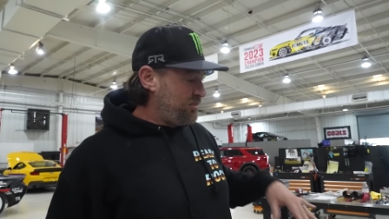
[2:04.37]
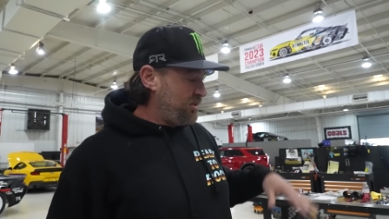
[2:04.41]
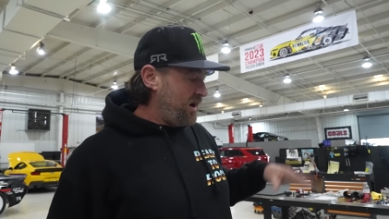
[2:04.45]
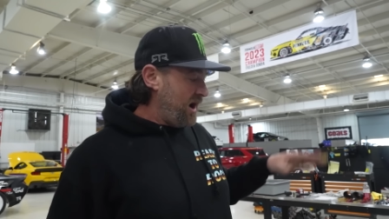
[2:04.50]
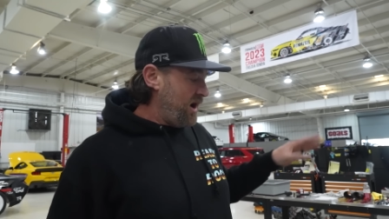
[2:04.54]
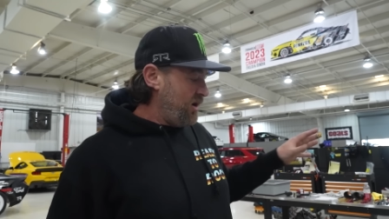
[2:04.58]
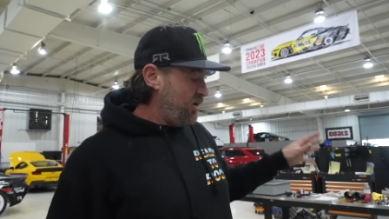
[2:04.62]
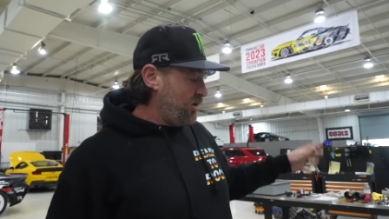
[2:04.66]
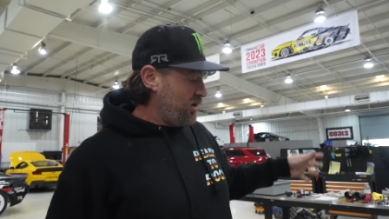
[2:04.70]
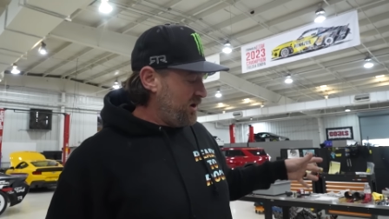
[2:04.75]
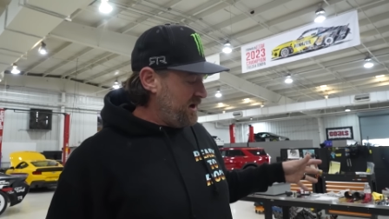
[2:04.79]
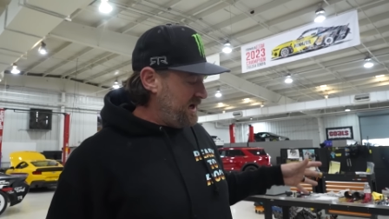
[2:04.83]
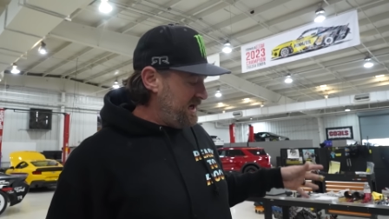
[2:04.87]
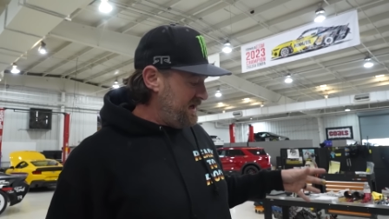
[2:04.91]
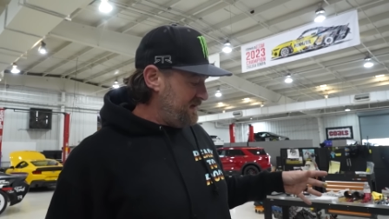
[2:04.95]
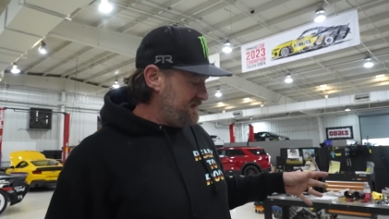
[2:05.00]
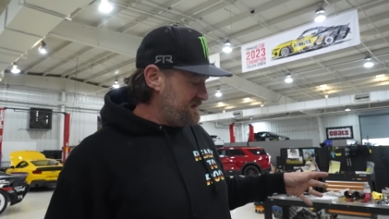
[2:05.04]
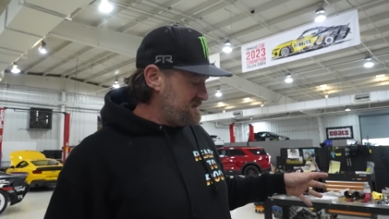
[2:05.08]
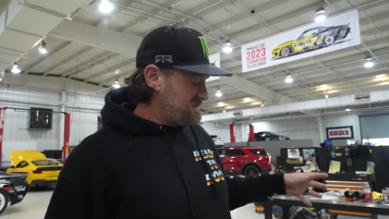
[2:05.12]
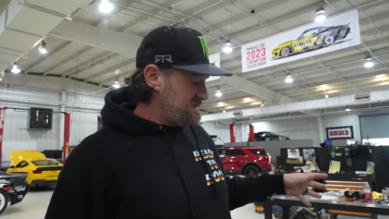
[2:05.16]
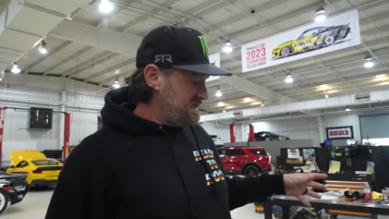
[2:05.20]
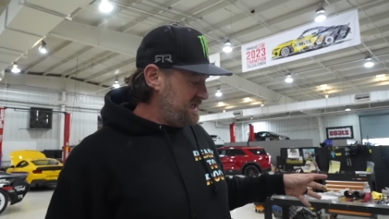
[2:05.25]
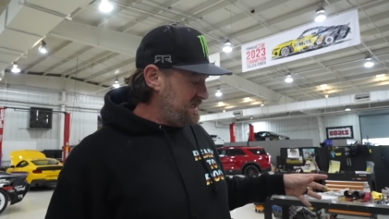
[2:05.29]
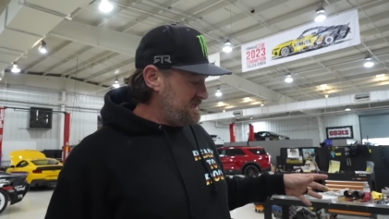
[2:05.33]
priority in
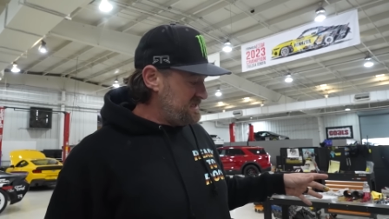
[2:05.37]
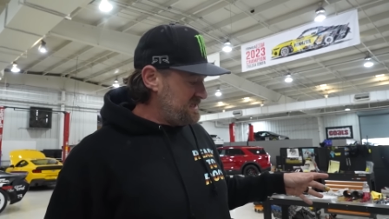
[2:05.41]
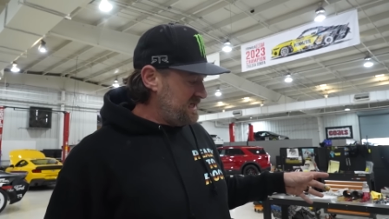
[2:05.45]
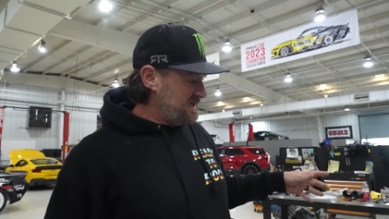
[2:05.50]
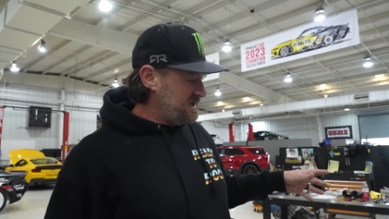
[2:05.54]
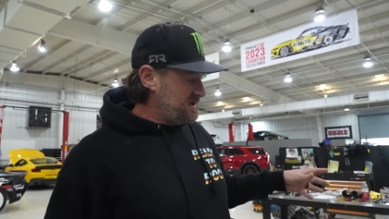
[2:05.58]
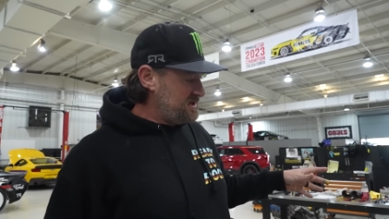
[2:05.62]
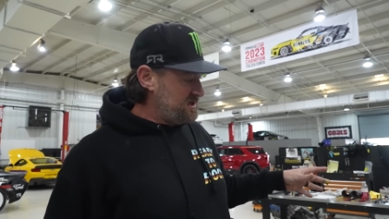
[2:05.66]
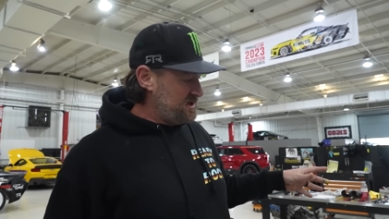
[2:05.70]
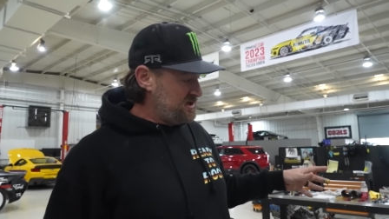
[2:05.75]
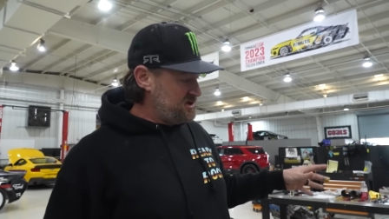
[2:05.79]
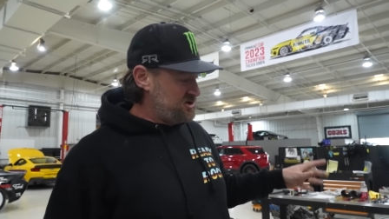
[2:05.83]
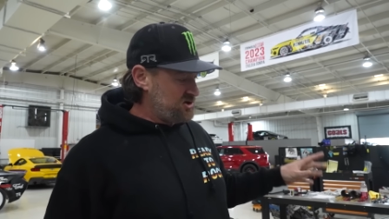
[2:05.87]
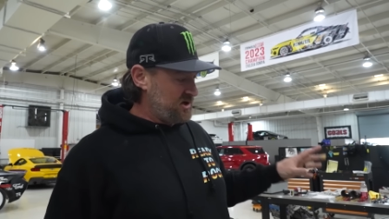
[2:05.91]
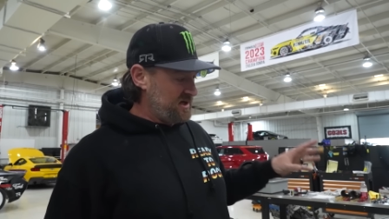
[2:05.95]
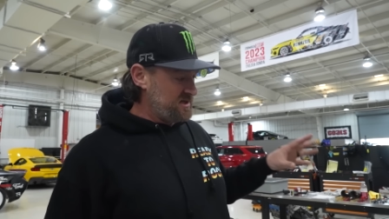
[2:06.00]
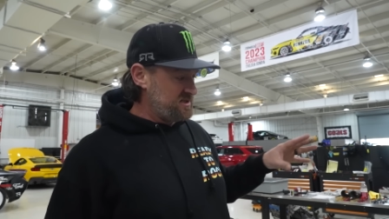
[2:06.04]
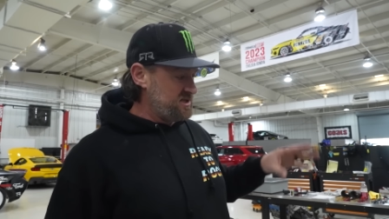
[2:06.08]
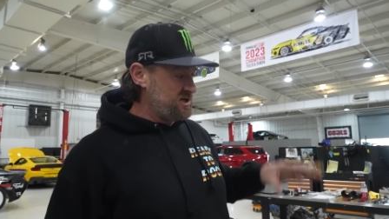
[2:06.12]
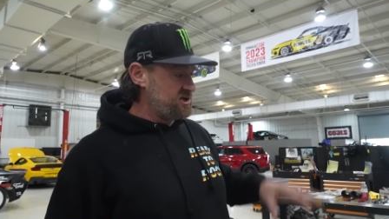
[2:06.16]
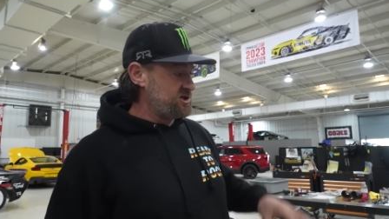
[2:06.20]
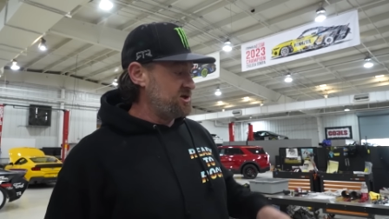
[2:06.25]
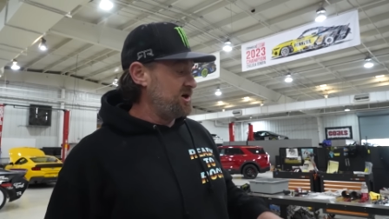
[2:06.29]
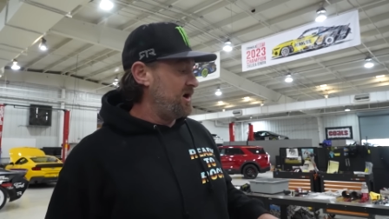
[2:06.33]
the season to
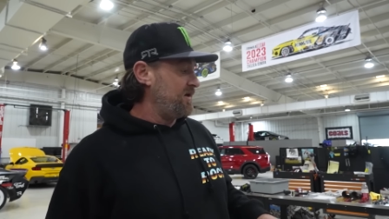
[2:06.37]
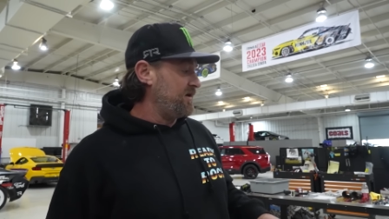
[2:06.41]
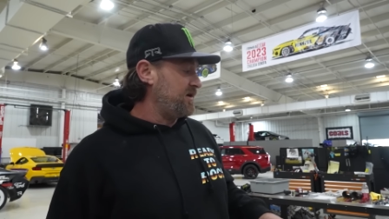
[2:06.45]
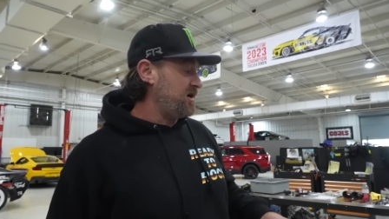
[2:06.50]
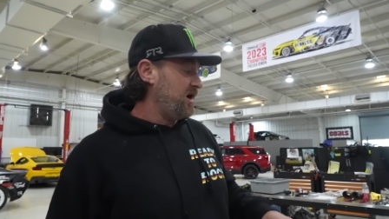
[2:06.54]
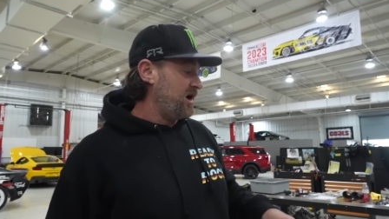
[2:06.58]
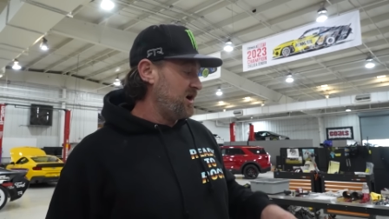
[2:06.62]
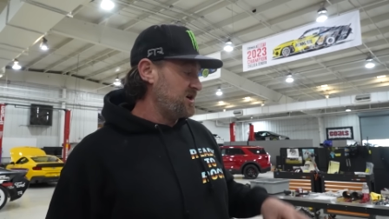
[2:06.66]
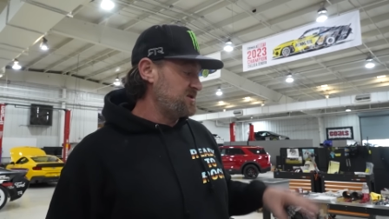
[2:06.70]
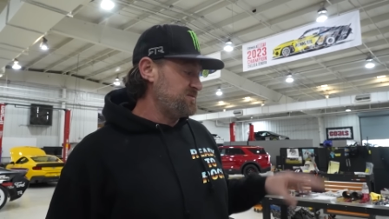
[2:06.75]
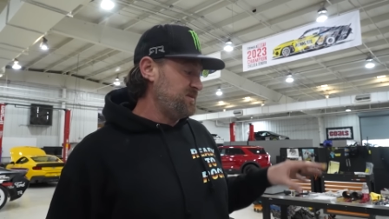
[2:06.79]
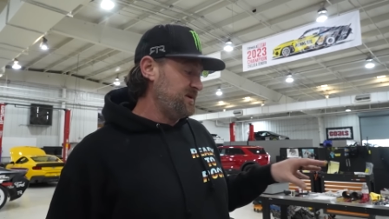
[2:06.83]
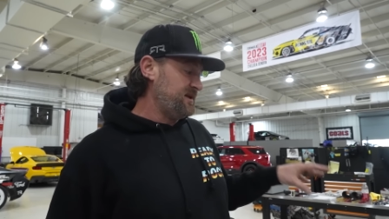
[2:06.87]
transition all the cars,